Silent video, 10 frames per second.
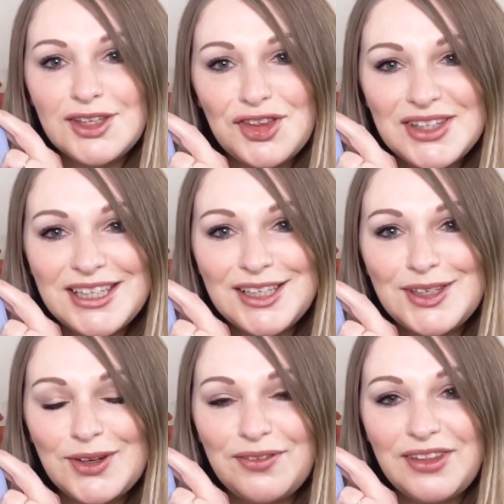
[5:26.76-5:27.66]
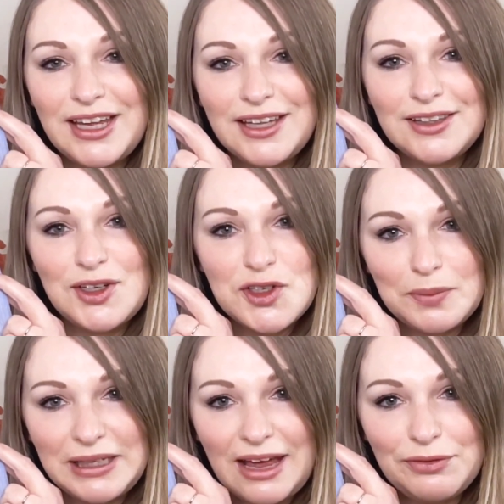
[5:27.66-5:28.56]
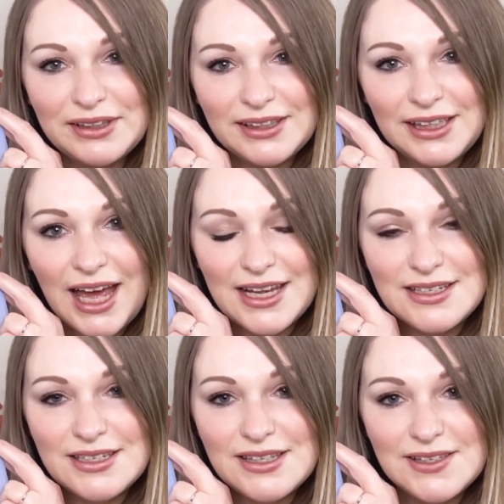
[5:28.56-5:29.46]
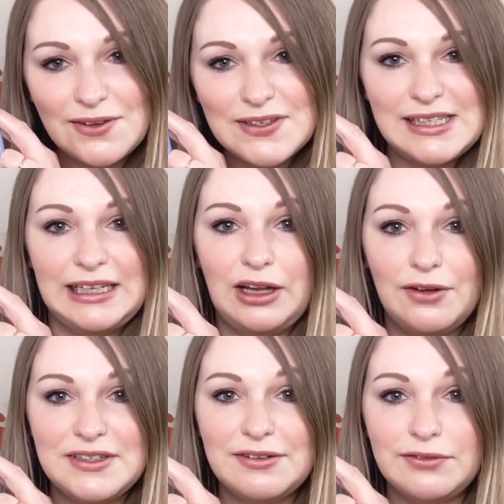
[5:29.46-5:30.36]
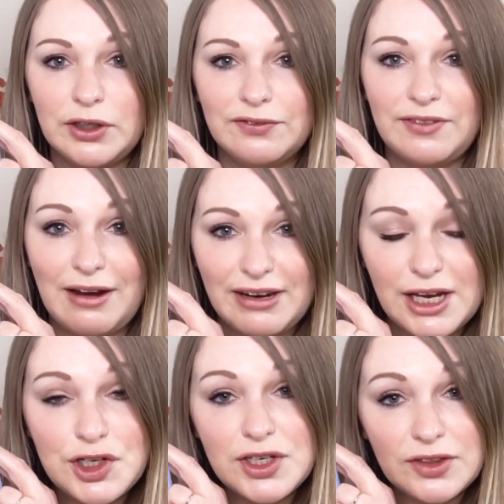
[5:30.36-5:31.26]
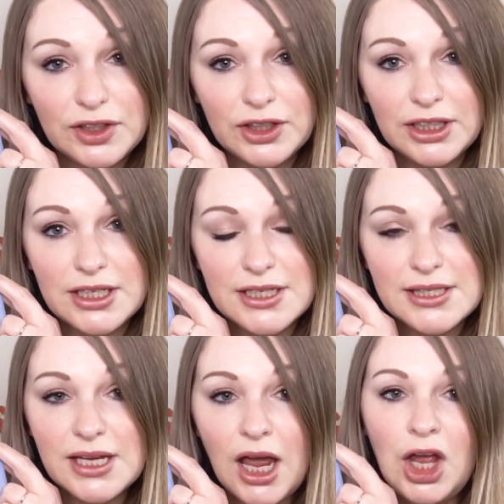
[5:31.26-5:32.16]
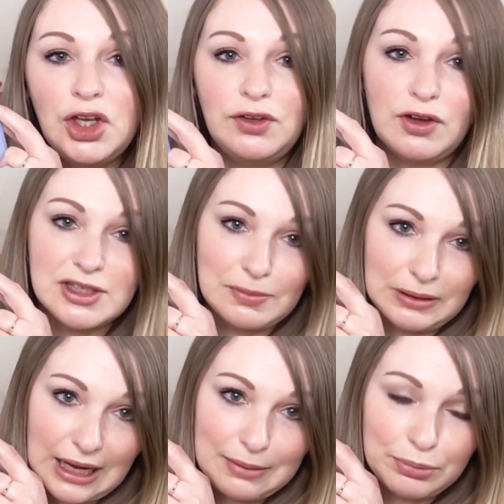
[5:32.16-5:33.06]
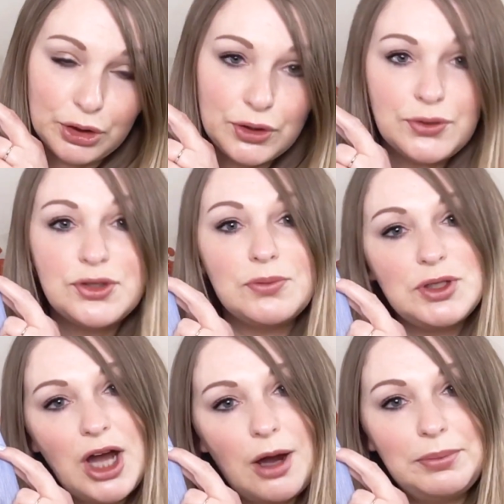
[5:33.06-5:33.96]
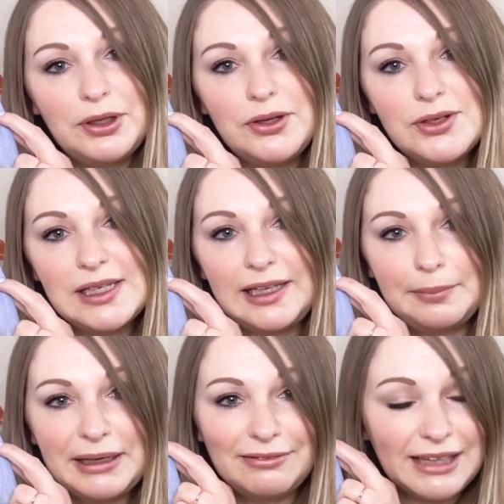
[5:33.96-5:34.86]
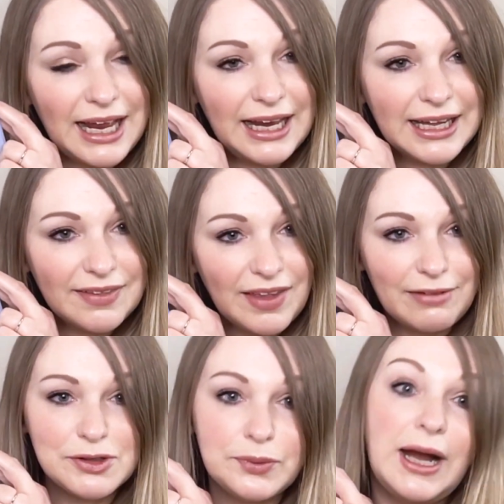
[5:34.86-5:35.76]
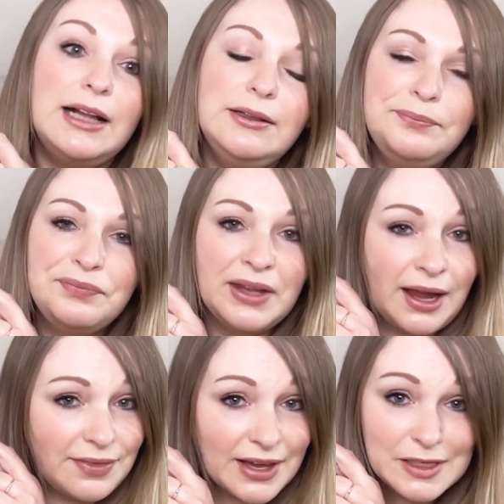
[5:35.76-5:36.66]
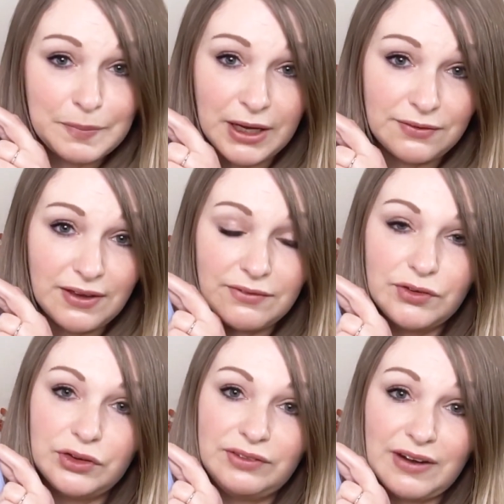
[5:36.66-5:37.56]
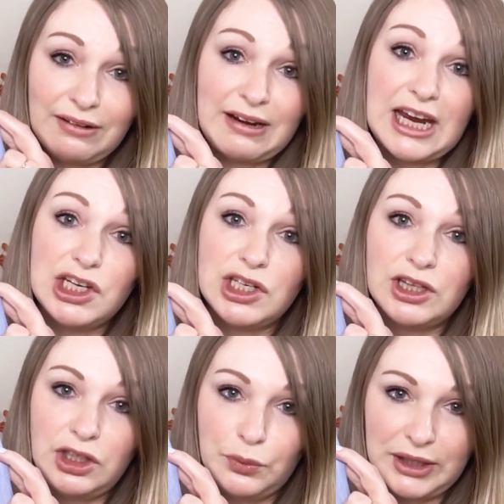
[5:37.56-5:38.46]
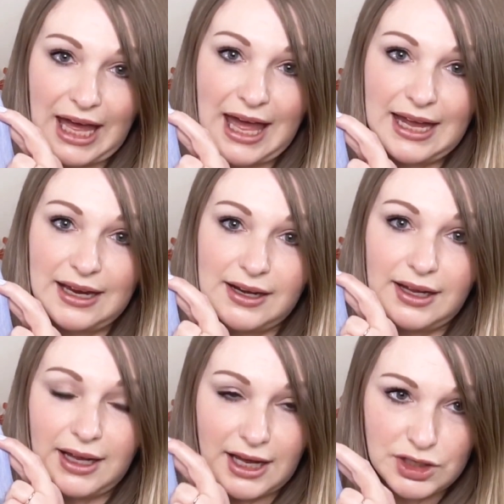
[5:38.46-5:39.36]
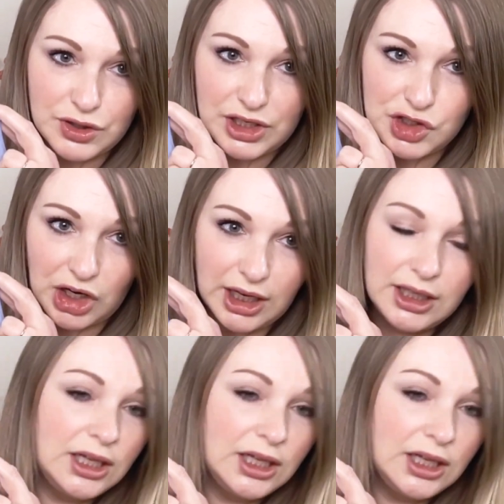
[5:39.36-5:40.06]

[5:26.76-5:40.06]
So this is the sort of thing that you should be left with in the end. There's obviously a lot of different variation in the colours. You've got some light blues, some dark blues, a little bit of lilac in there as well. And that is perfect for the variation that you will get in a hydrangea.